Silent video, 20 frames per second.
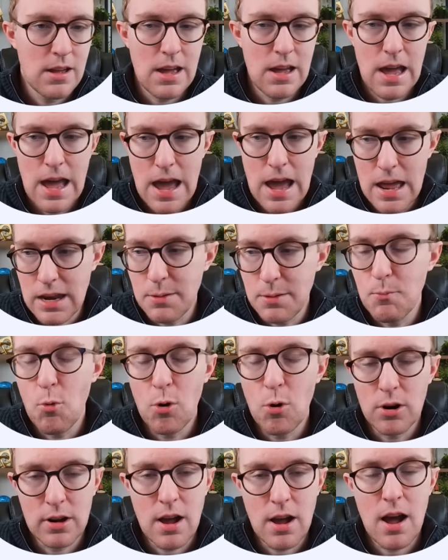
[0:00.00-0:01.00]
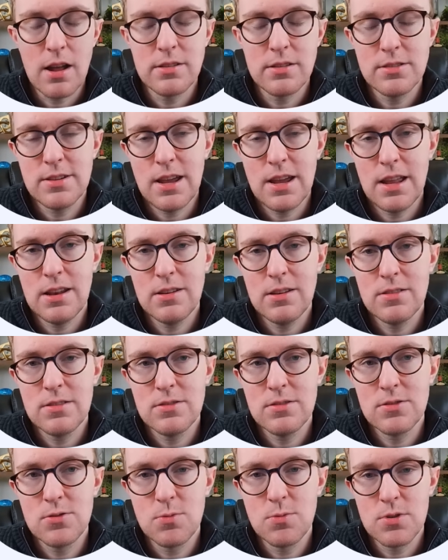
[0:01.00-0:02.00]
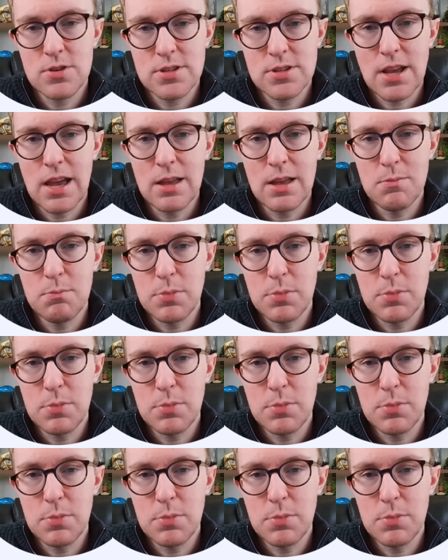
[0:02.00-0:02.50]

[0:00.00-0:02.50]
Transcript: adding more content to a site